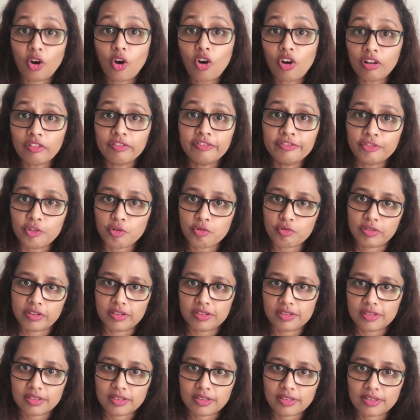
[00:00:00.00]
off
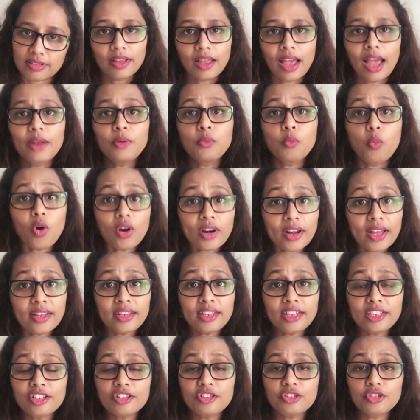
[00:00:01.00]
focus, and what I
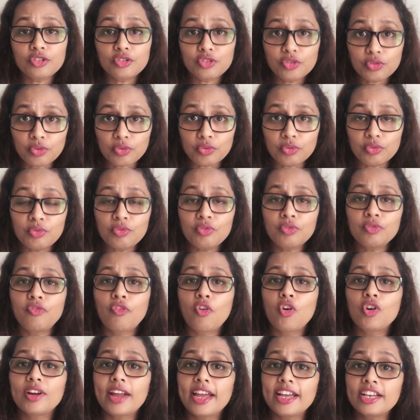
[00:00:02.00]
needed to do
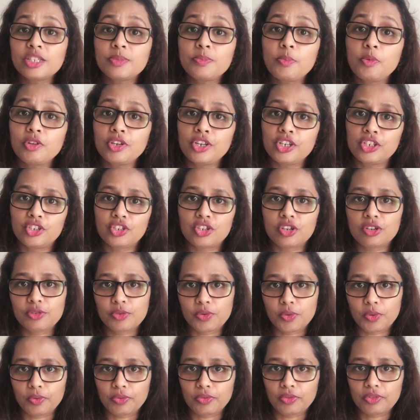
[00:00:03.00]
for exponential
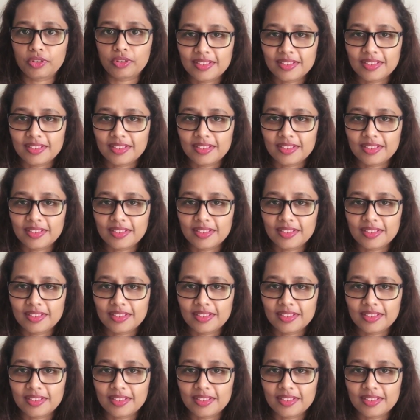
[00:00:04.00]
growth.